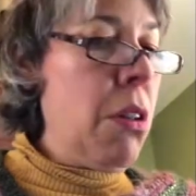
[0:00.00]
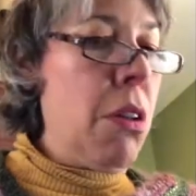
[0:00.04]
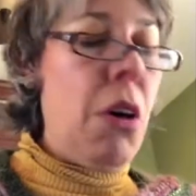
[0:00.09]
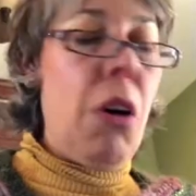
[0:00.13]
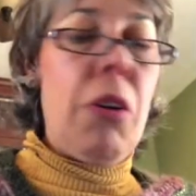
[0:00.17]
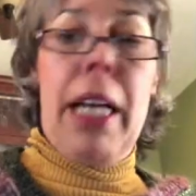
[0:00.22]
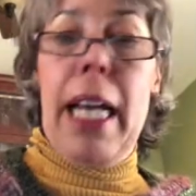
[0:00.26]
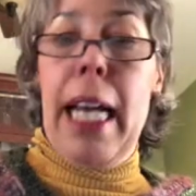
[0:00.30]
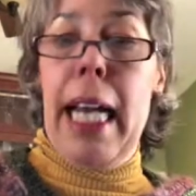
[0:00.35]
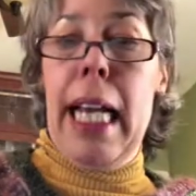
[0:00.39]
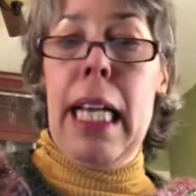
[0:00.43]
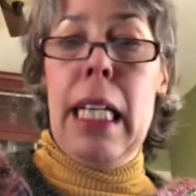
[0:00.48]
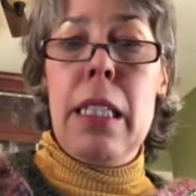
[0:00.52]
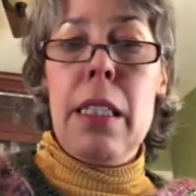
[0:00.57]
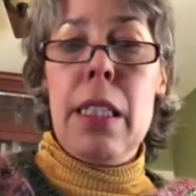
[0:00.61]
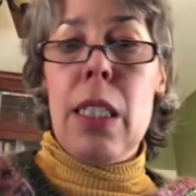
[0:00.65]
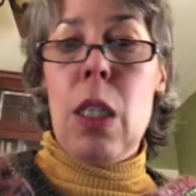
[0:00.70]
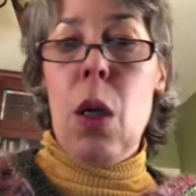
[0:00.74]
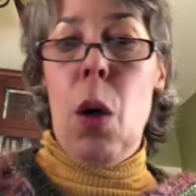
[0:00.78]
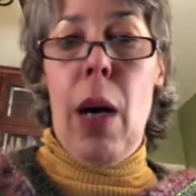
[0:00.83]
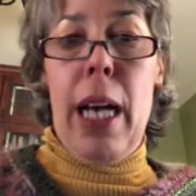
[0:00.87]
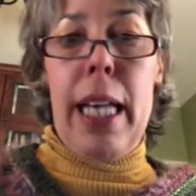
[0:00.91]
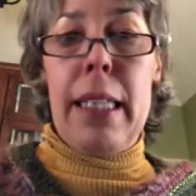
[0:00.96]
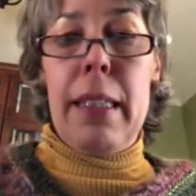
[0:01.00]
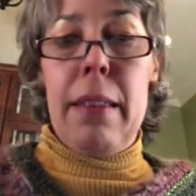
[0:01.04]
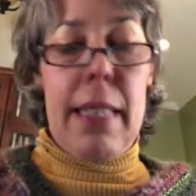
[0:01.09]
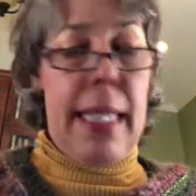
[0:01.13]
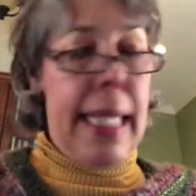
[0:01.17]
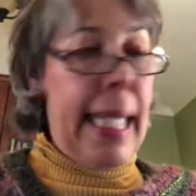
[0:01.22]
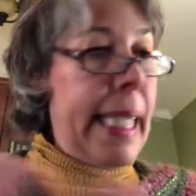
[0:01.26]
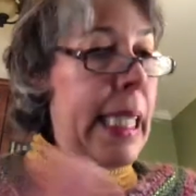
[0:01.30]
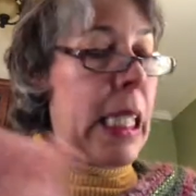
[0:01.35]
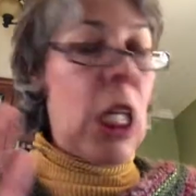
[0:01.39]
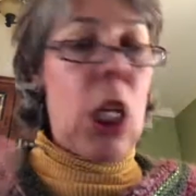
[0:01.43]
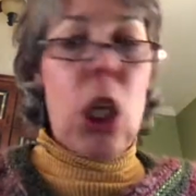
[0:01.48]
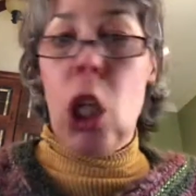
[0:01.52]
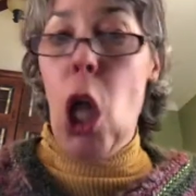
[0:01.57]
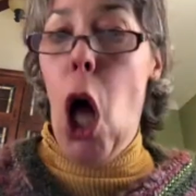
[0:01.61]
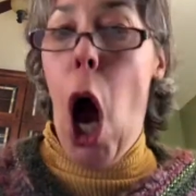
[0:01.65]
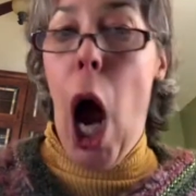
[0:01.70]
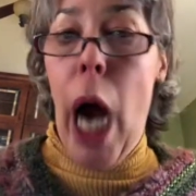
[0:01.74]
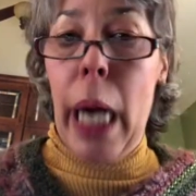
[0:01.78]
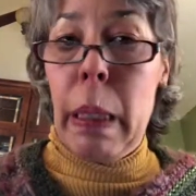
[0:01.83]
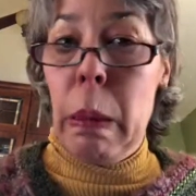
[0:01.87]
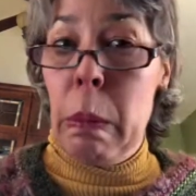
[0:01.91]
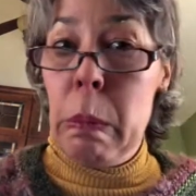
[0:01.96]
Okay, so I six
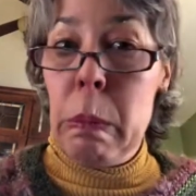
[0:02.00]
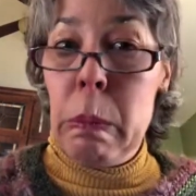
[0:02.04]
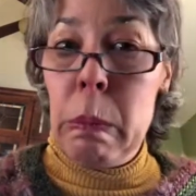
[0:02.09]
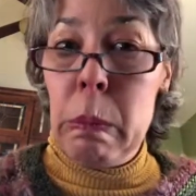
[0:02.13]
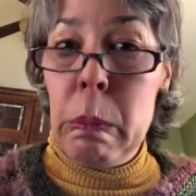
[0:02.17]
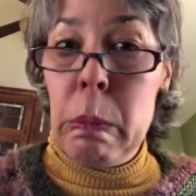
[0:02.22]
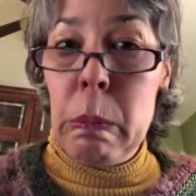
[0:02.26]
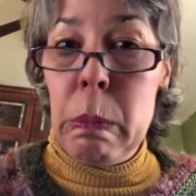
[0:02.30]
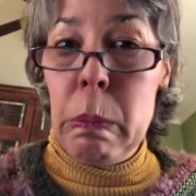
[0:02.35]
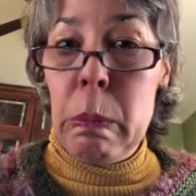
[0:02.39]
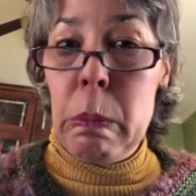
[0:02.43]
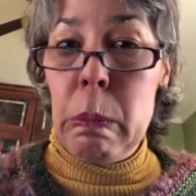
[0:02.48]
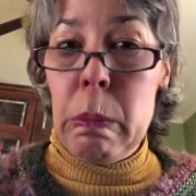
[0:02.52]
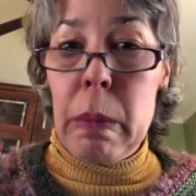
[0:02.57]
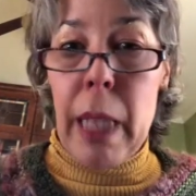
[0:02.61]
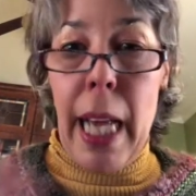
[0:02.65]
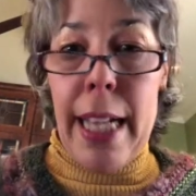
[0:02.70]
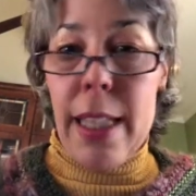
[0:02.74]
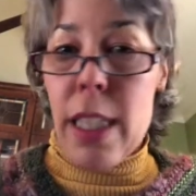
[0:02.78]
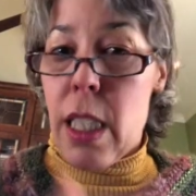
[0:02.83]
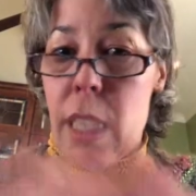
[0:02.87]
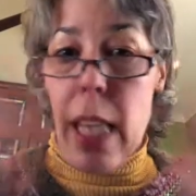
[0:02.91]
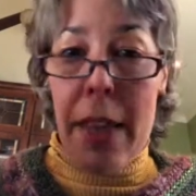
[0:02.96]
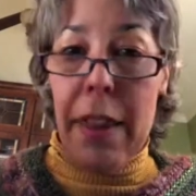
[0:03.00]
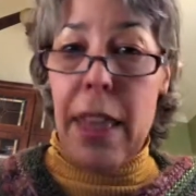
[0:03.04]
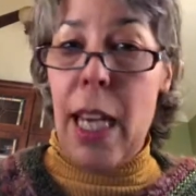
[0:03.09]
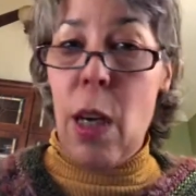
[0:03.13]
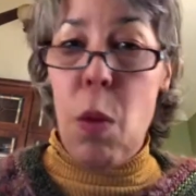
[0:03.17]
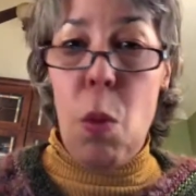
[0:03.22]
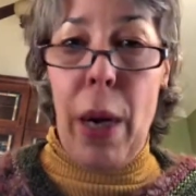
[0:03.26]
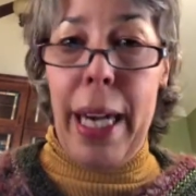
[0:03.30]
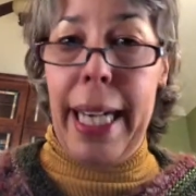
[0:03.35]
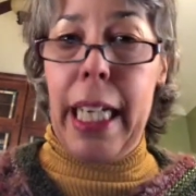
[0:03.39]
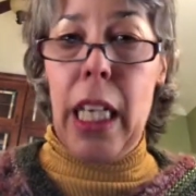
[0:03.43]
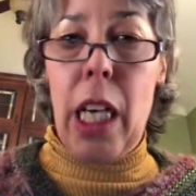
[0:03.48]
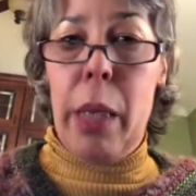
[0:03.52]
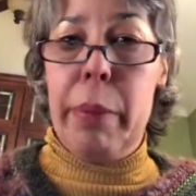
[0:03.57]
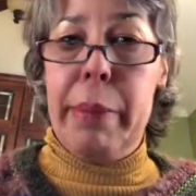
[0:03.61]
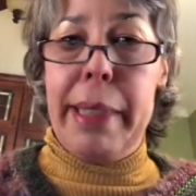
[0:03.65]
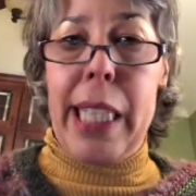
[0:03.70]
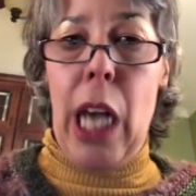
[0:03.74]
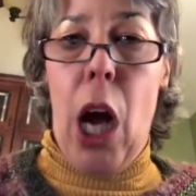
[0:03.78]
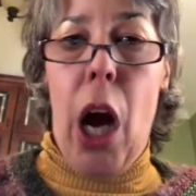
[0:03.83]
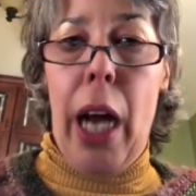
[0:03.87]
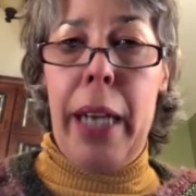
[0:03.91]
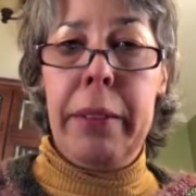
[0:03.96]
o'clock. That's I think when it
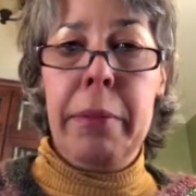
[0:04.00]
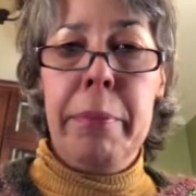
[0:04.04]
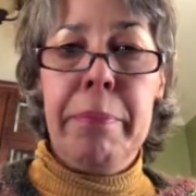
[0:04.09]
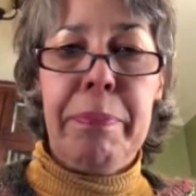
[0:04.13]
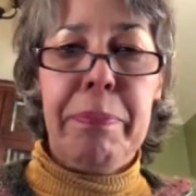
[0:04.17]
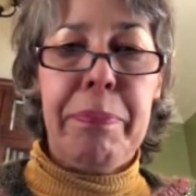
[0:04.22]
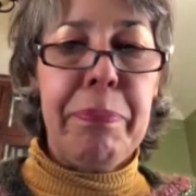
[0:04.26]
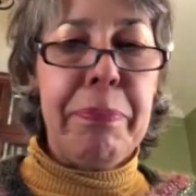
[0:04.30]
comes on.